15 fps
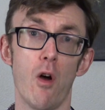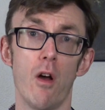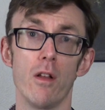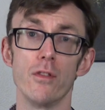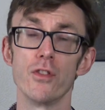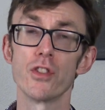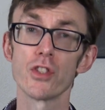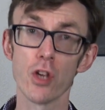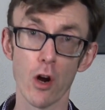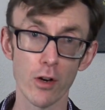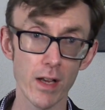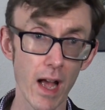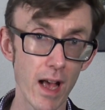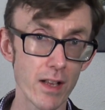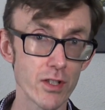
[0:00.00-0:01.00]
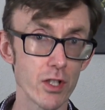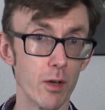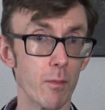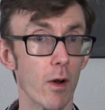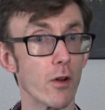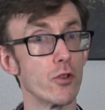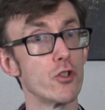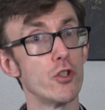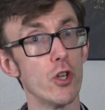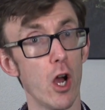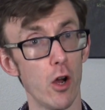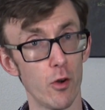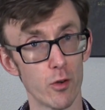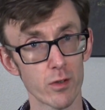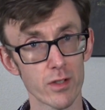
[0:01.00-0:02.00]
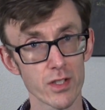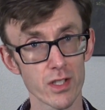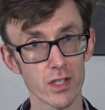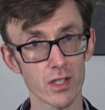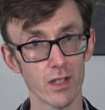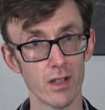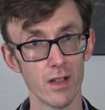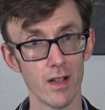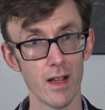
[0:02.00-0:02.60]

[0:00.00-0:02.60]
on sarcasm or jokes.